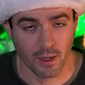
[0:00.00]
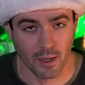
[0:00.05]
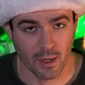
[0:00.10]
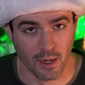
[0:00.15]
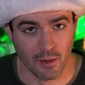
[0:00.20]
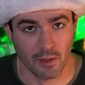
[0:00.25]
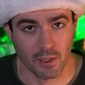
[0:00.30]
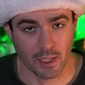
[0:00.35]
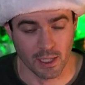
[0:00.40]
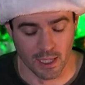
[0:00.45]

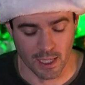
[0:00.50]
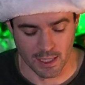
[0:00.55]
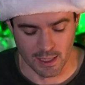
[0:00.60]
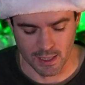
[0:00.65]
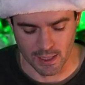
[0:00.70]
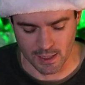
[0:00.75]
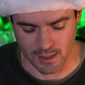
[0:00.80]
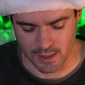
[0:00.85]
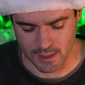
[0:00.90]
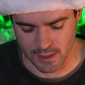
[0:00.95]
I really like
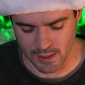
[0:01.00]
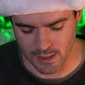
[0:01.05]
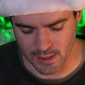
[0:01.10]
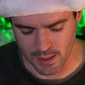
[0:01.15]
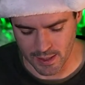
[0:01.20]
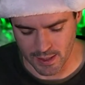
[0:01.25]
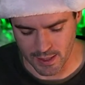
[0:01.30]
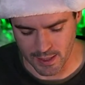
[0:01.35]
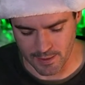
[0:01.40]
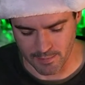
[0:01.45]
this.
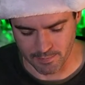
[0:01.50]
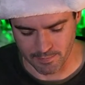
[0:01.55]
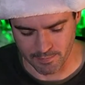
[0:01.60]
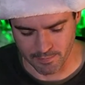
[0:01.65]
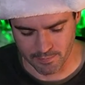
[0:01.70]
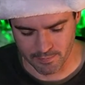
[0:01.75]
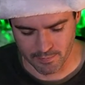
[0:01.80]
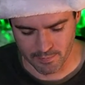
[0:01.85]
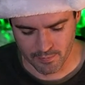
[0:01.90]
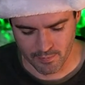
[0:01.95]

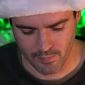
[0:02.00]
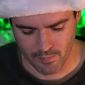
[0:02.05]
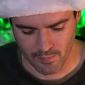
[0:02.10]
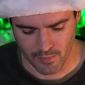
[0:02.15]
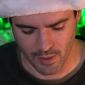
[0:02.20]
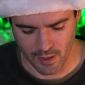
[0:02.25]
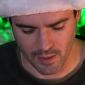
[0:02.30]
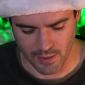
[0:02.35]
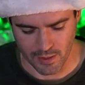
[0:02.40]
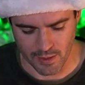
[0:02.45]

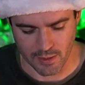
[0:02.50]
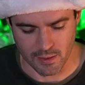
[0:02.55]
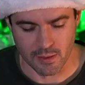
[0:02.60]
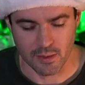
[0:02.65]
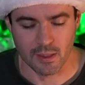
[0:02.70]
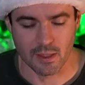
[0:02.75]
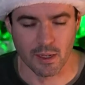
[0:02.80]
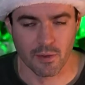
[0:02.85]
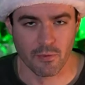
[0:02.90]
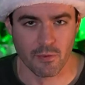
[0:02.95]
I think it's
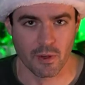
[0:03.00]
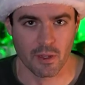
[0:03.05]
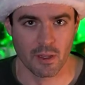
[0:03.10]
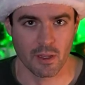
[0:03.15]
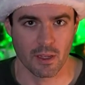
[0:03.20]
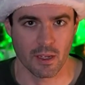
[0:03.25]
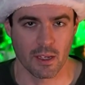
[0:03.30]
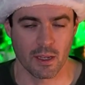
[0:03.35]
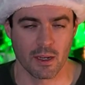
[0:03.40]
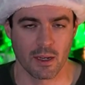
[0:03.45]
different
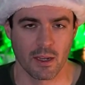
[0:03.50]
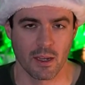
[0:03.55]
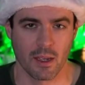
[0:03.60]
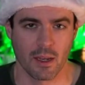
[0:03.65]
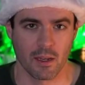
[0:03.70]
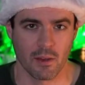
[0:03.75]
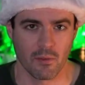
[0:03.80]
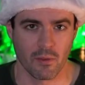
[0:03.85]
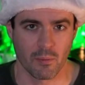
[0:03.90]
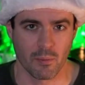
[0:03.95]
than
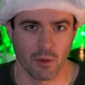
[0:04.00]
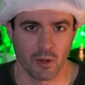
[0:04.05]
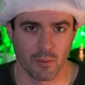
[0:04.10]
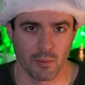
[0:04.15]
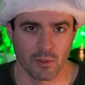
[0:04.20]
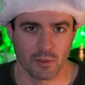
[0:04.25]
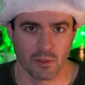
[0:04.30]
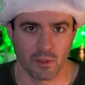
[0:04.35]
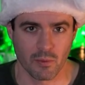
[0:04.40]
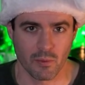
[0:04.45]
any of the
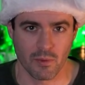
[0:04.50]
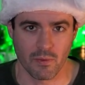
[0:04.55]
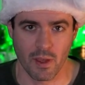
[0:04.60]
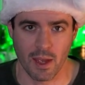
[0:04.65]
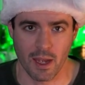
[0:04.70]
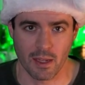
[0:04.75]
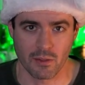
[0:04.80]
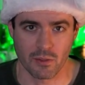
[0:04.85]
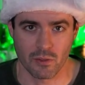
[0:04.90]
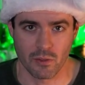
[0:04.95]
bourbons that we've
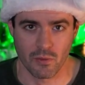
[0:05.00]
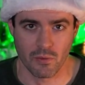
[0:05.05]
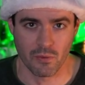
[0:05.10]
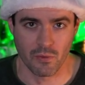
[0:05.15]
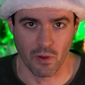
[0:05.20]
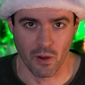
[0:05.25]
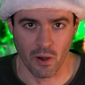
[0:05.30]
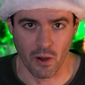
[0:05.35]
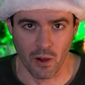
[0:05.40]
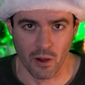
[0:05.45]
had so
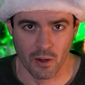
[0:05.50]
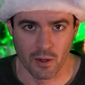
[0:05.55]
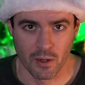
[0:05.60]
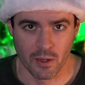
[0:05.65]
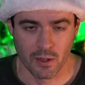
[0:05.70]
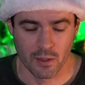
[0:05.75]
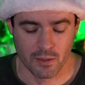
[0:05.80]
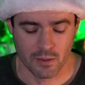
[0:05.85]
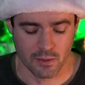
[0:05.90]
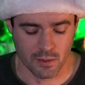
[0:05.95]
far.
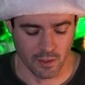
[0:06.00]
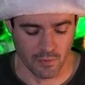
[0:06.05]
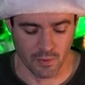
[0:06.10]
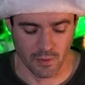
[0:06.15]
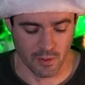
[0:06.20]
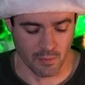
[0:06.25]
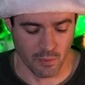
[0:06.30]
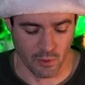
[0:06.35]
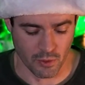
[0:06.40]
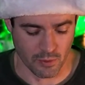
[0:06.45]
It's different
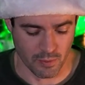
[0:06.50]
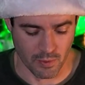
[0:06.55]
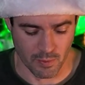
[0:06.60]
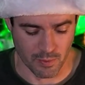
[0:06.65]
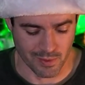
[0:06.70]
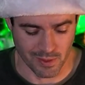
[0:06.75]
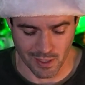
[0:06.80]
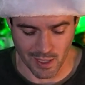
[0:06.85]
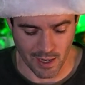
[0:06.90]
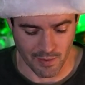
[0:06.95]
than most
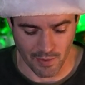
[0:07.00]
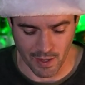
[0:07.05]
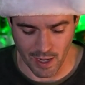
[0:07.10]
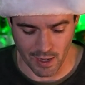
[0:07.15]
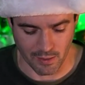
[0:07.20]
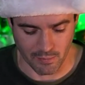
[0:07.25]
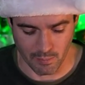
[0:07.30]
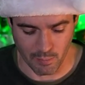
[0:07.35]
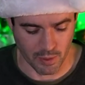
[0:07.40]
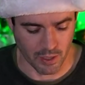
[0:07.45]
bourbons that I've
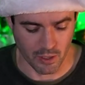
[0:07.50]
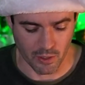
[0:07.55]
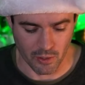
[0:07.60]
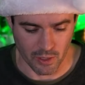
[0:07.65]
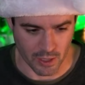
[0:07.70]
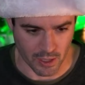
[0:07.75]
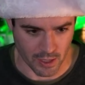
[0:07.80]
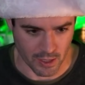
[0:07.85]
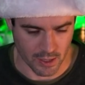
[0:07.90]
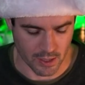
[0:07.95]
had,
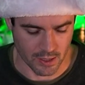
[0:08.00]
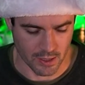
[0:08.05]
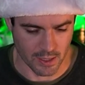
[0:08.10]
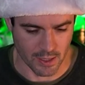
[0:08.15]
period.